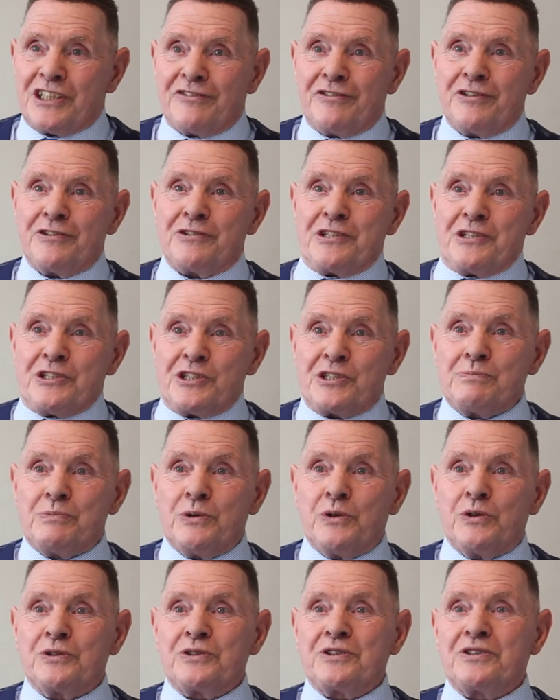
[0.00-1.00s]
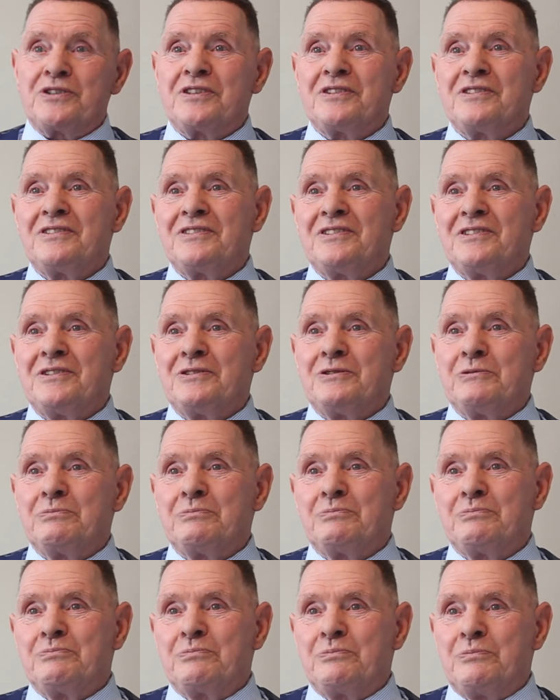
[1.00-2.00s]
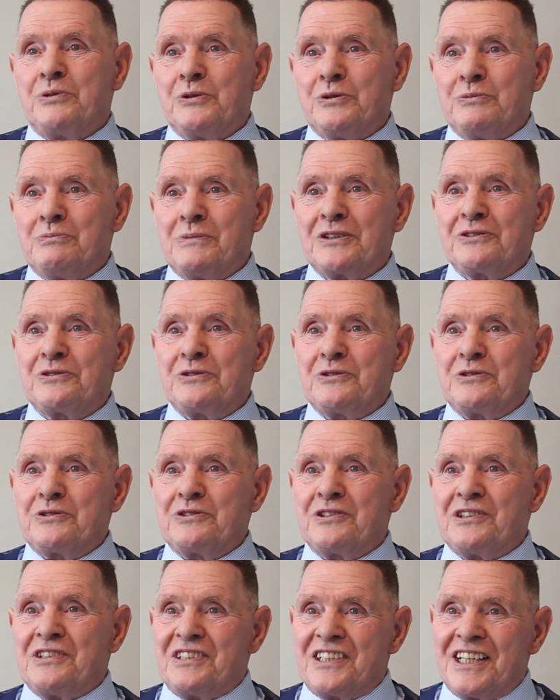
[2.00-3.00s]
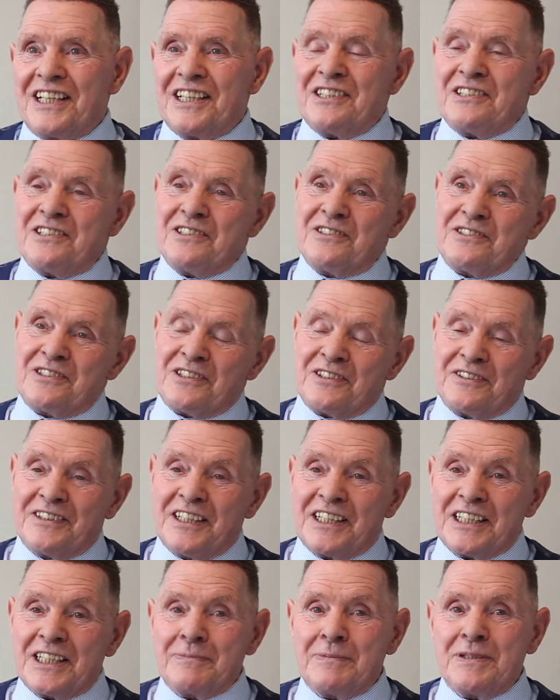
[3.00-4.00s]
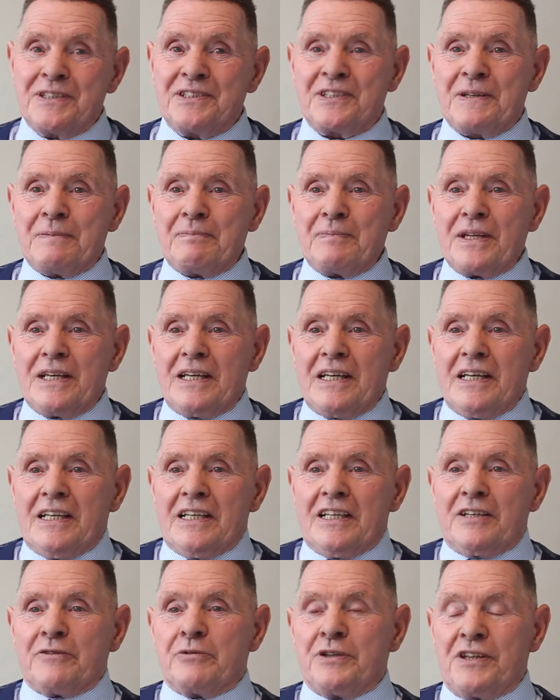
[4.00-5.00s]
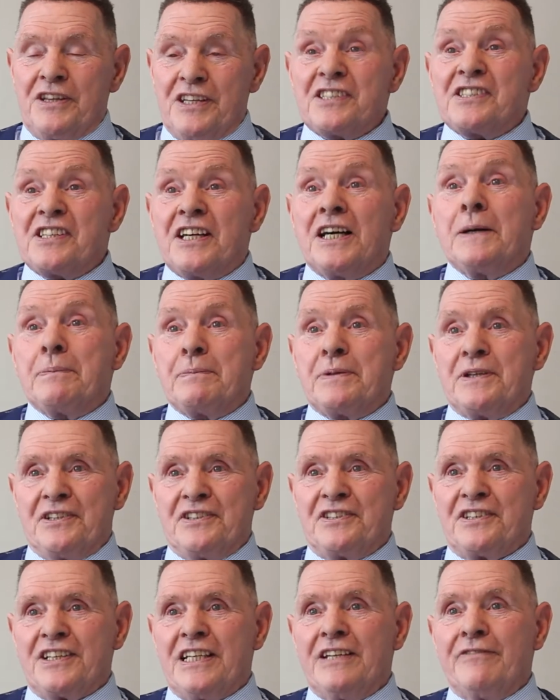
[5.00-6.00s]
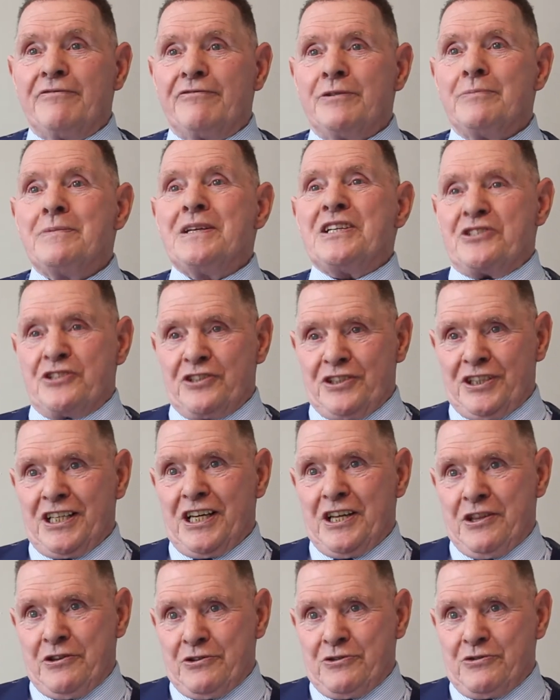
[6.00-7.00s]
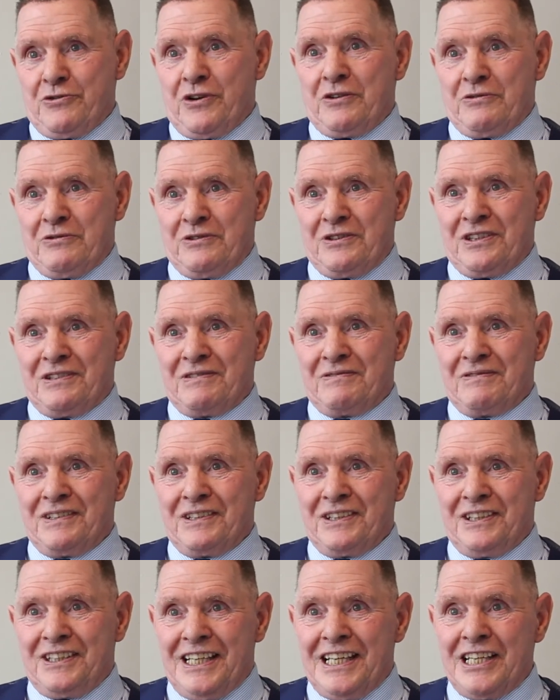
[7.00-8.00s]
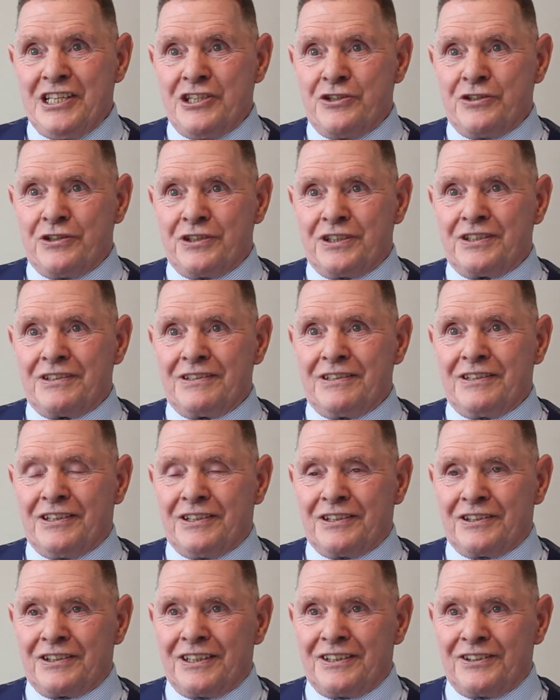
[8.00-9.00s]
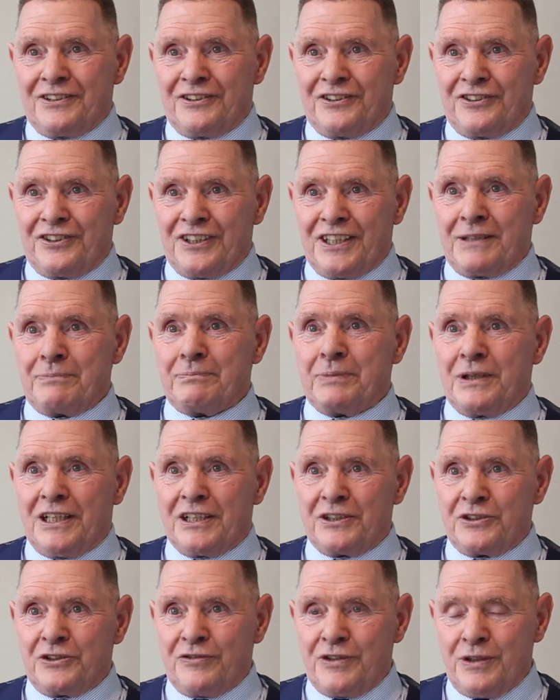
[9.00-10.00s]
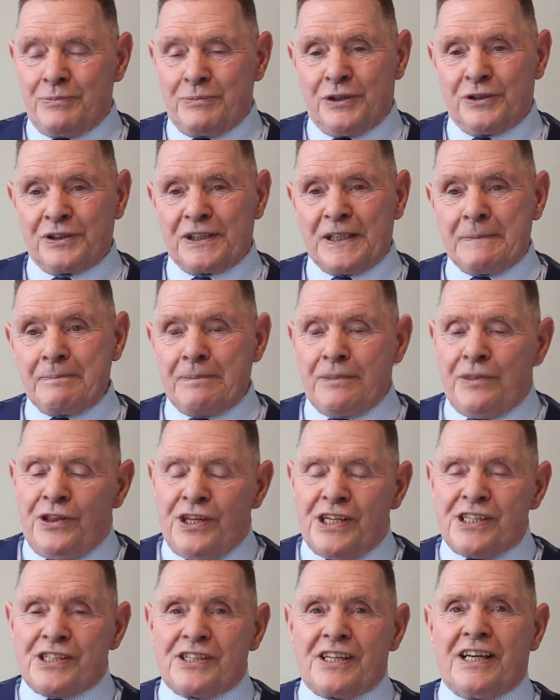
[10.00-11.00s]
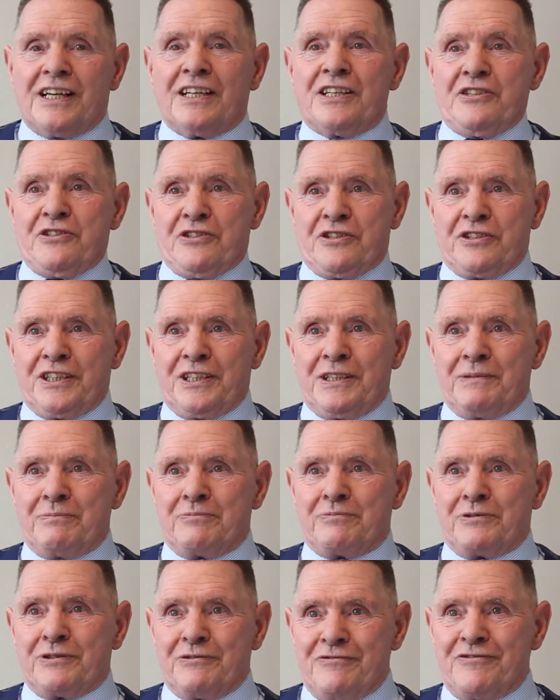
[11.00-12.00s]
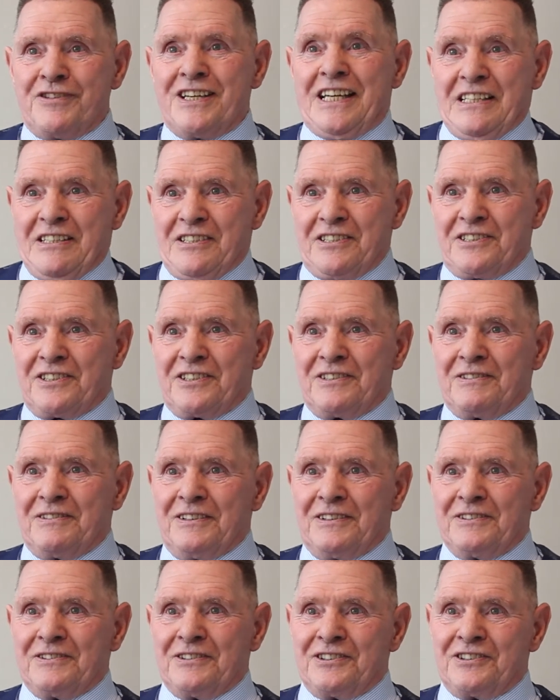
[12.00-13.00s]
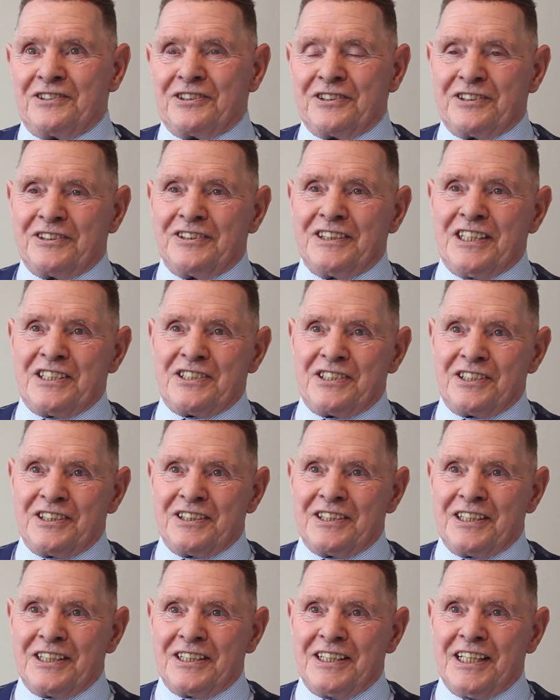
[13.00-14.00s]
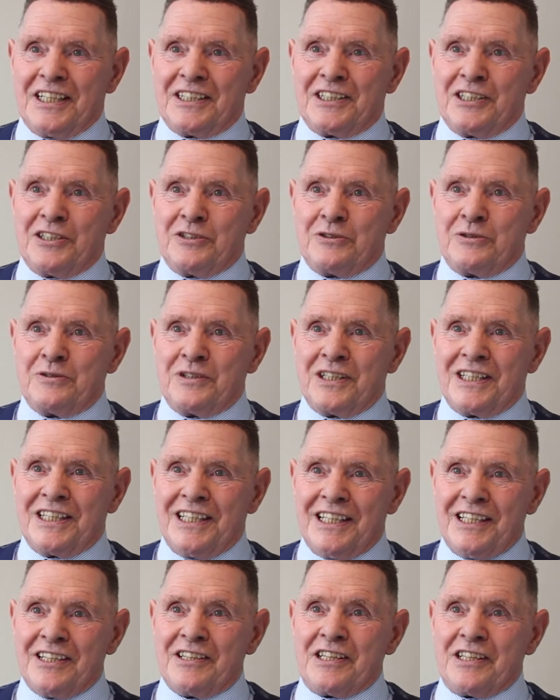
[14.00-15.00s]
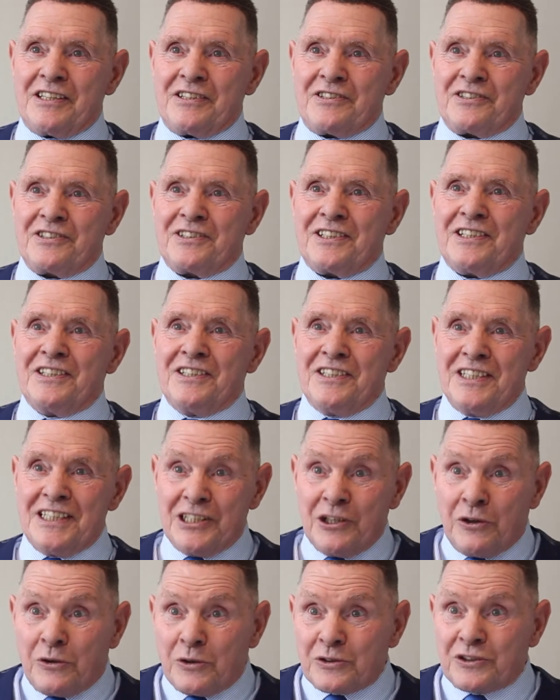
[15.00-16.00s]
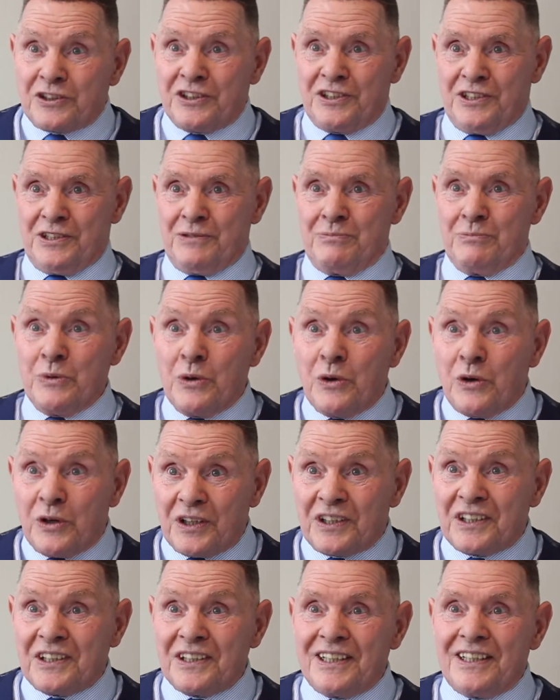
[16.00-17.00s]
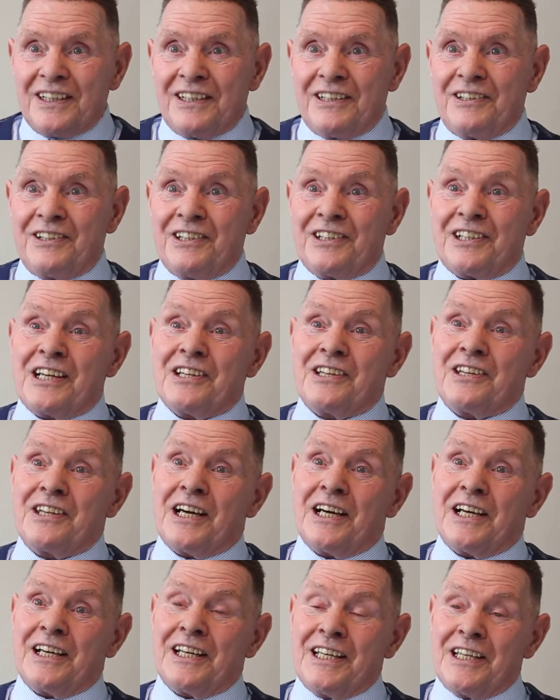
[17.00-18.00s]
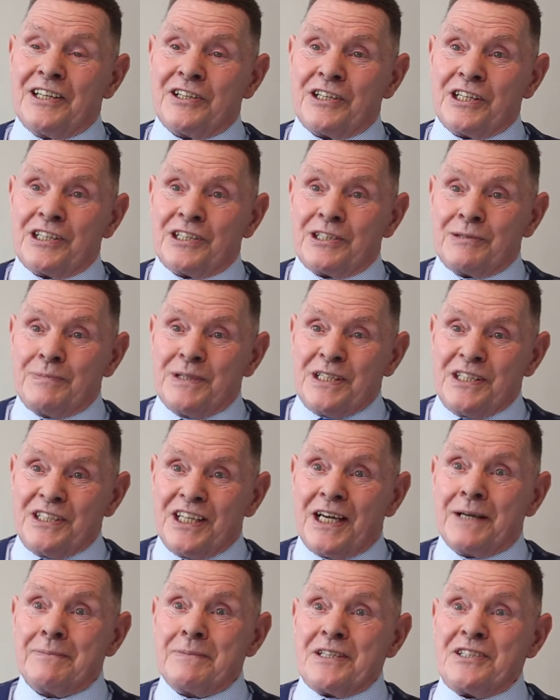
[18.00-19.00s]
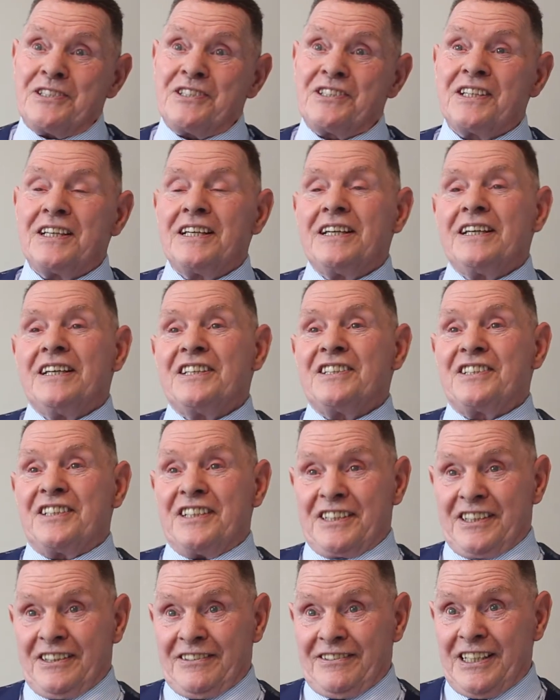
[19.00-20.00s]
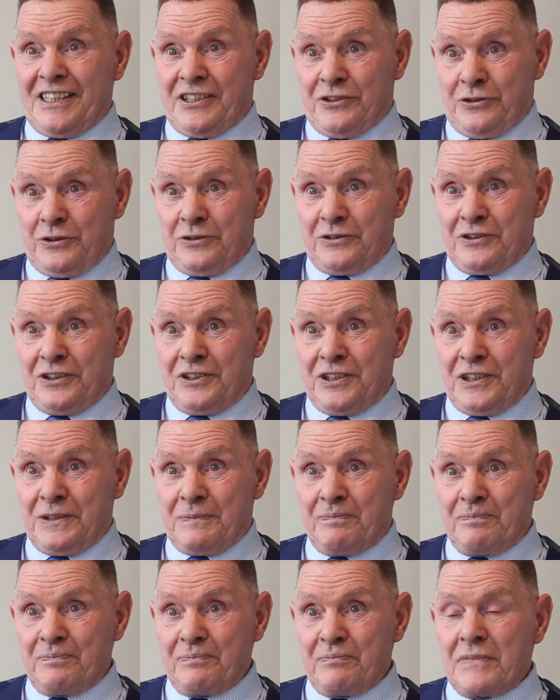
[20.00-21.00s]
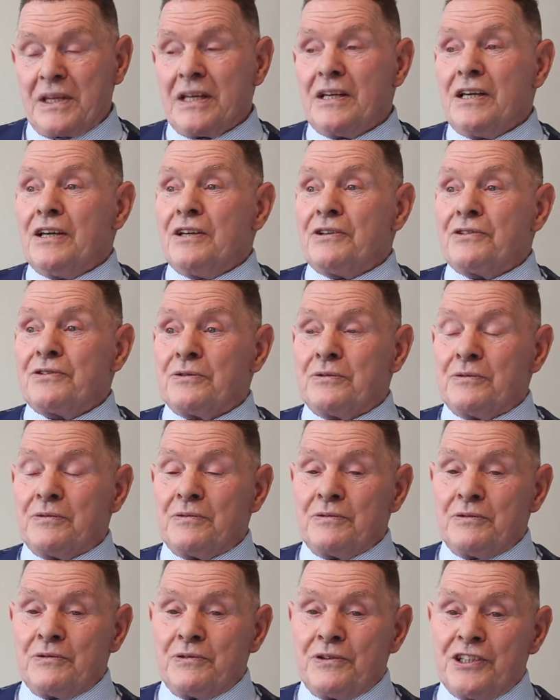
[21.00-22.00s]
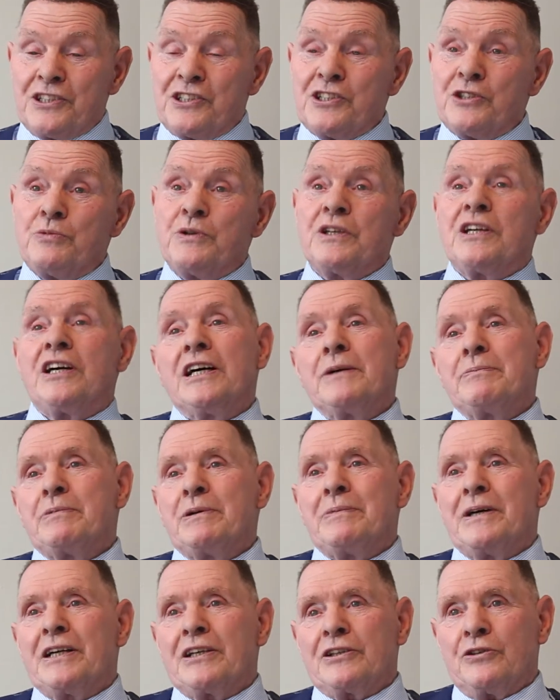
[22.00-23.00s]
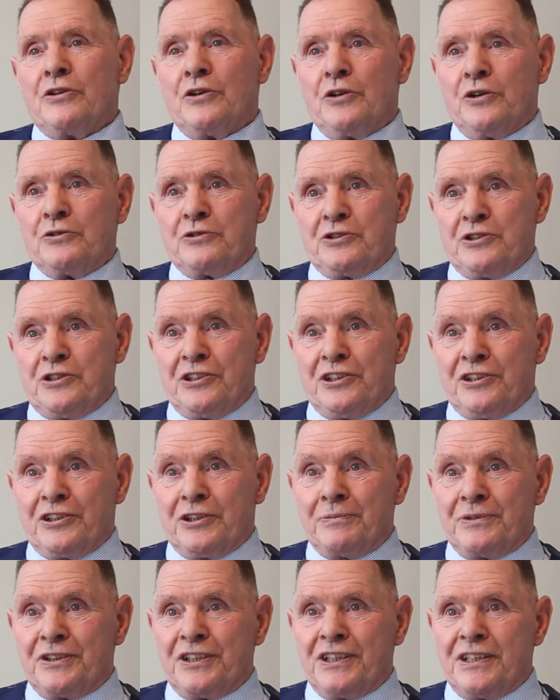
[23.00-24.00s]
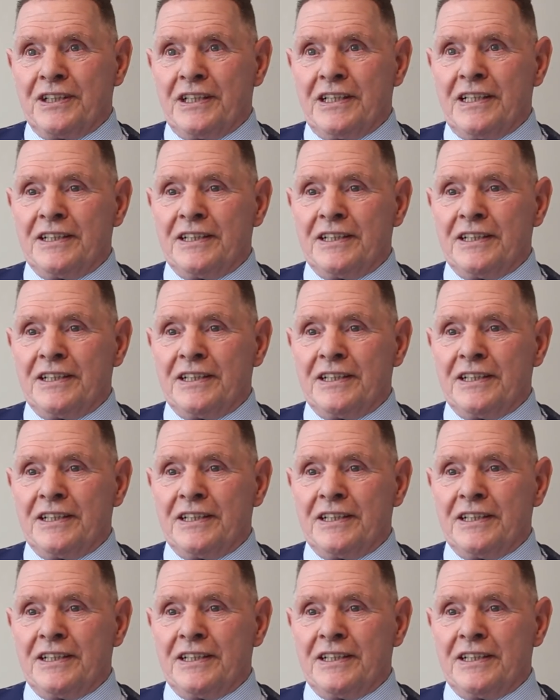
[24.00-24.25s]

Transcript: If you're in sport, you pull muscles and tendons and ligaments. When this happens, inflammation gathers around the injured or sick part of the body. This actually prevents the circulation getting to the areas that need oxygen more. That area has been damaged, is getting less oxygen. So this is where hyperbaric oxygen comes in.